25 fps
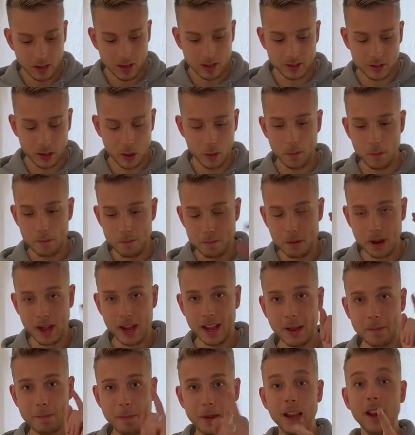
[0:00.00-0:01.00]
So
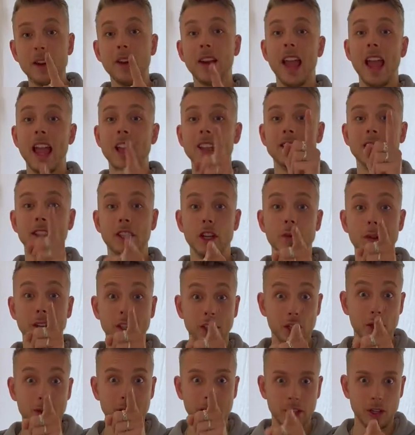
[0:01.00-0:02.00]
bring a pillowcase, do
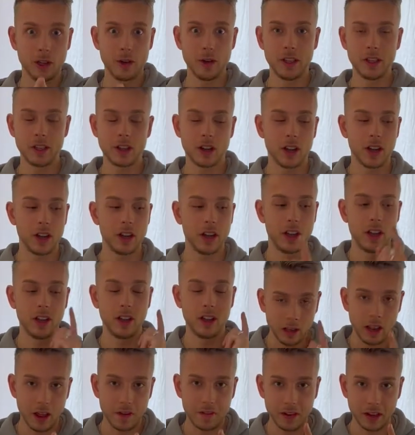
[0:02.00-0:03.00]
it. You're gonna
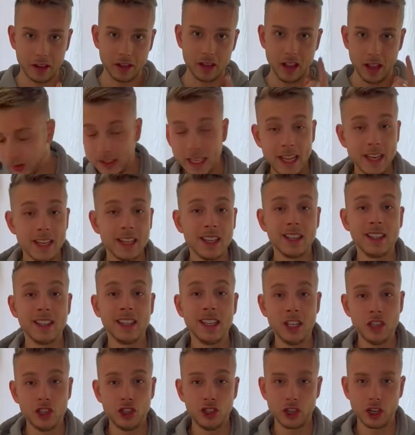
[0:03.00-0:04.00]
love it. Then the
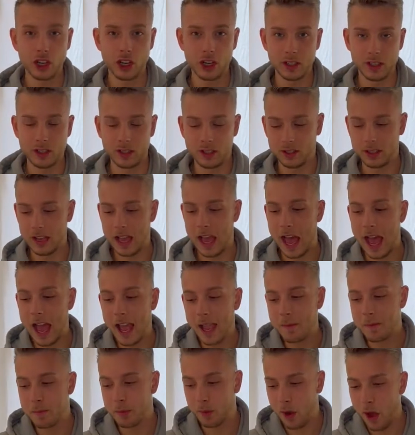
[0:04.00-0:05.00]
t-shirts.
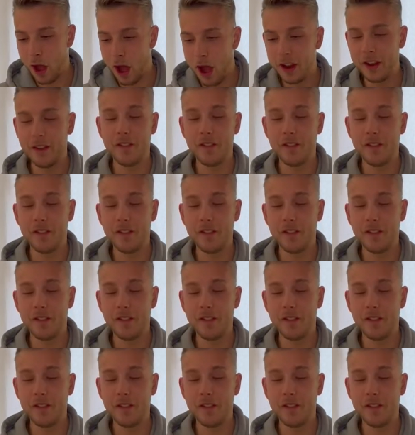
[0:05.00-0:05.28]
I brought